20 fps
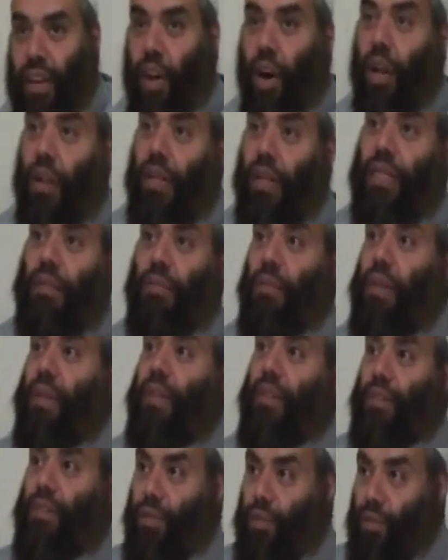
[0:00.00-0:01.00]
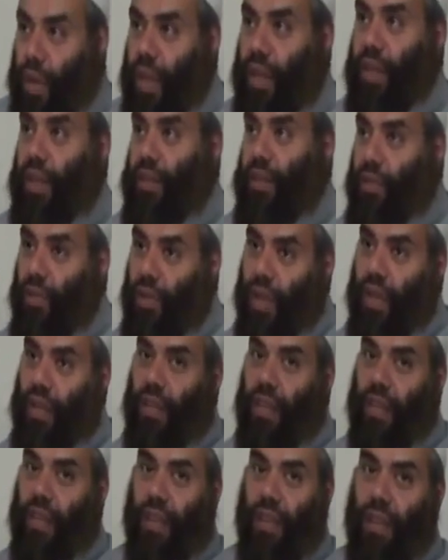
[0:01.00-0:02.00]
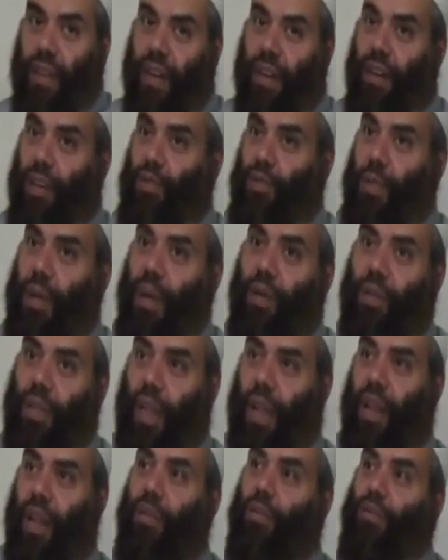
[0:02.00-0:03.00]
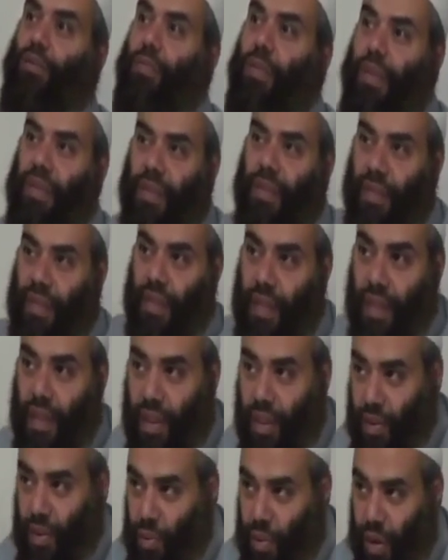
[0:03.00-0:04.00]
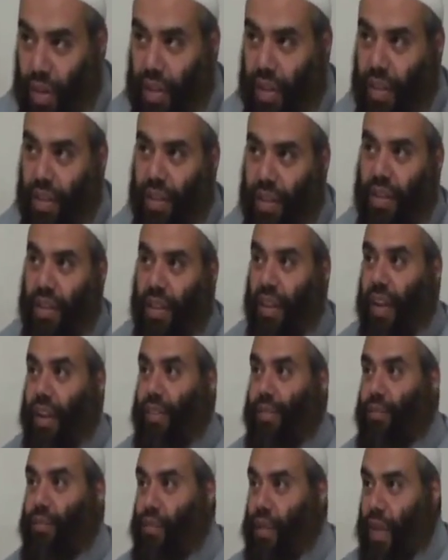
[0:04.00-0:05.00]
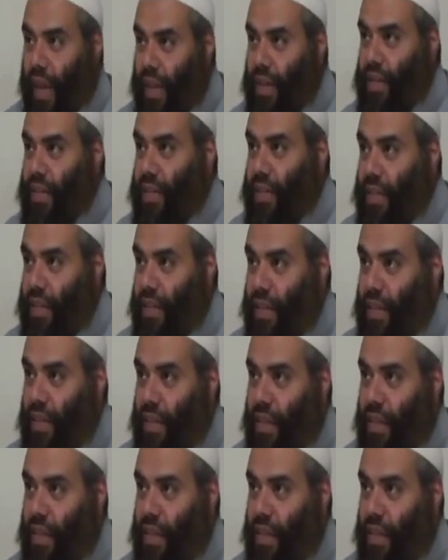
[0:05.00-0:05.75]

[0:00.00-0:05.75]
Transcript: get all these meanings together so that Allah subhanahu wa ta'ala knows best when the life would end.